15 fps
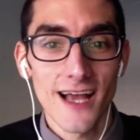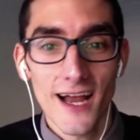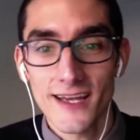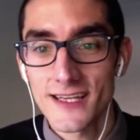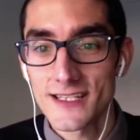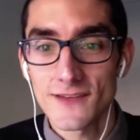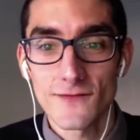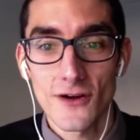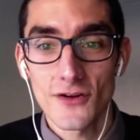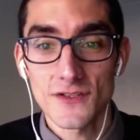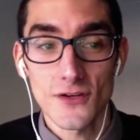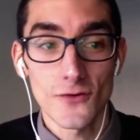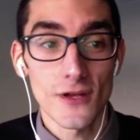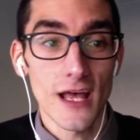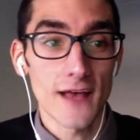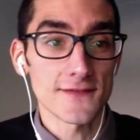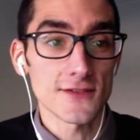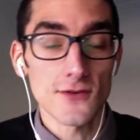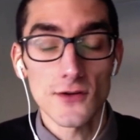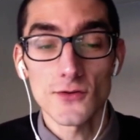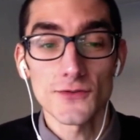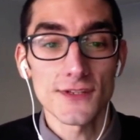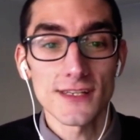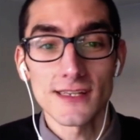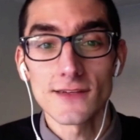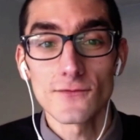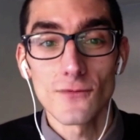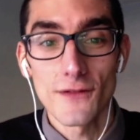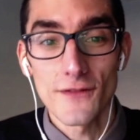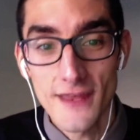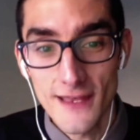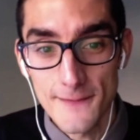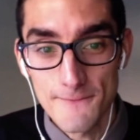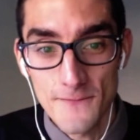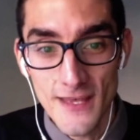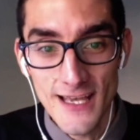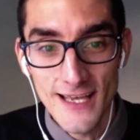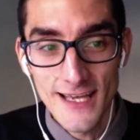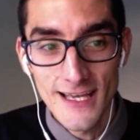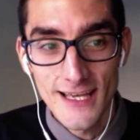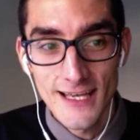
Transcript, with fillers: and Yaquis of Arizona have struggled to live within.